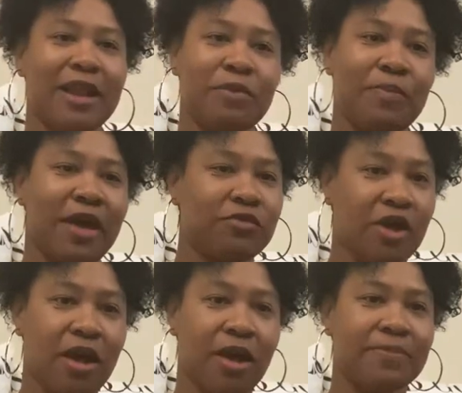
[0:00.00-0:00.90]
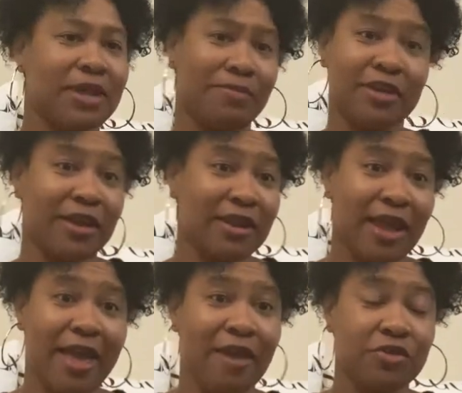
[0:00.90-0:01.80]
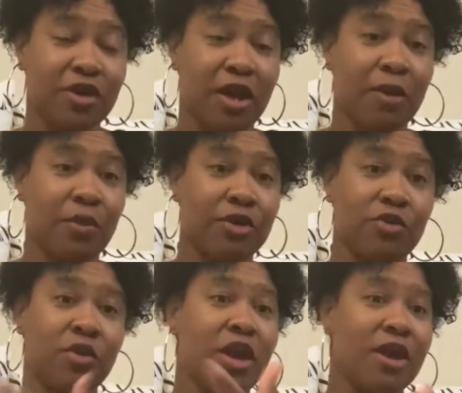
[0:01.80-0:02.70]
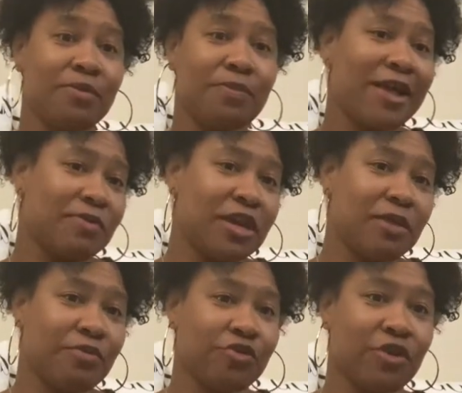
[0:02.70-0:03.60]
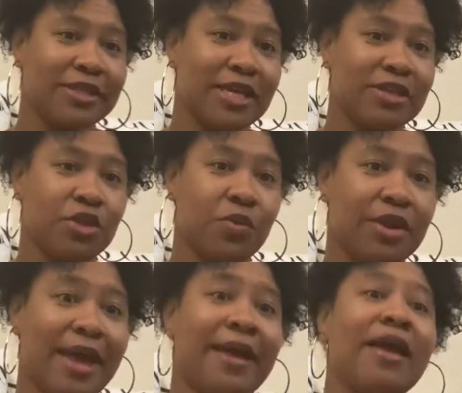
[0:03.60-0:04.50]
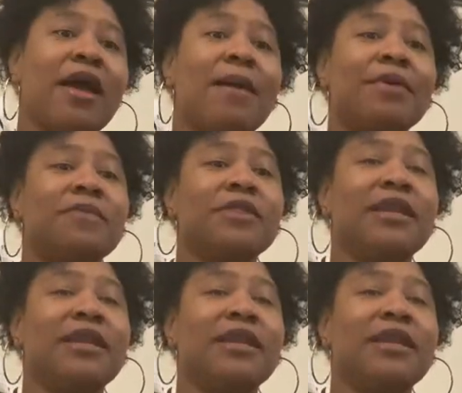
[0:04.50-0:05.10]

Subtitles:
of people have jobs, and technically I have a job where you possibly get drug tests or whatnot, but the